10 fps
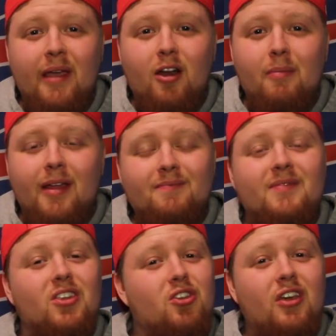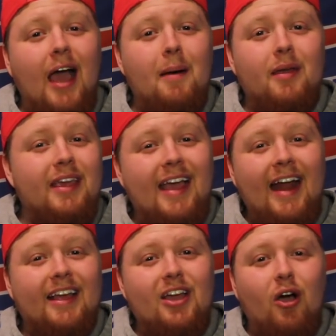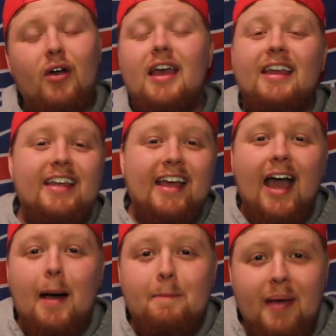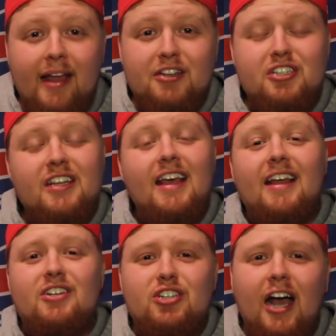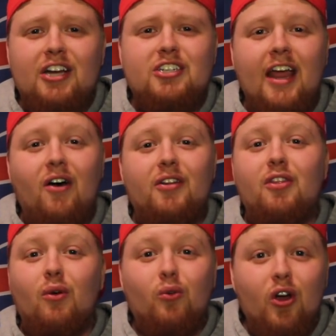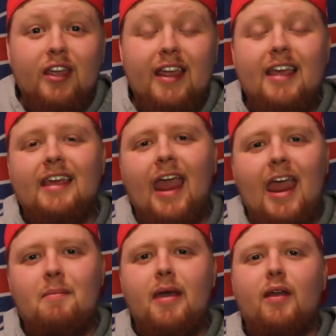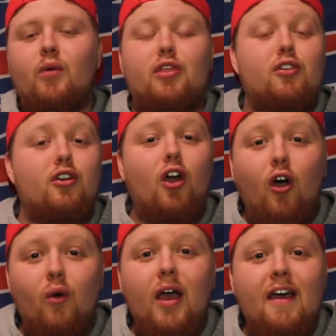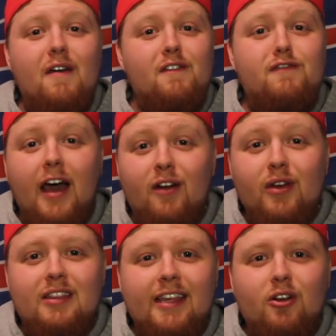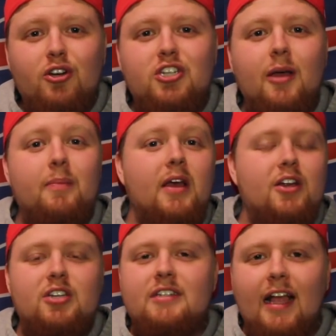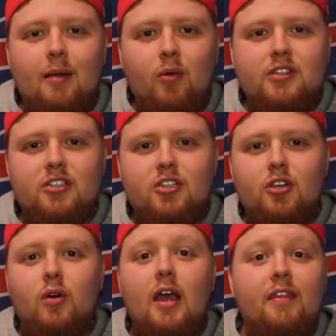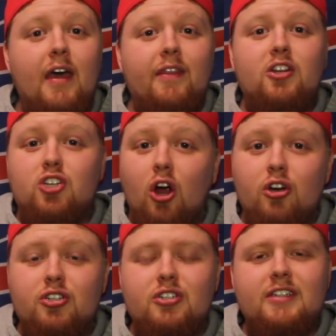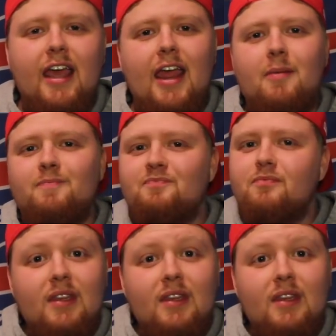Peterman, you gotta go. You got benched. Josh Allen, the rookie, came in with no veteran leadership to tell him what to do. Then the Chargers game,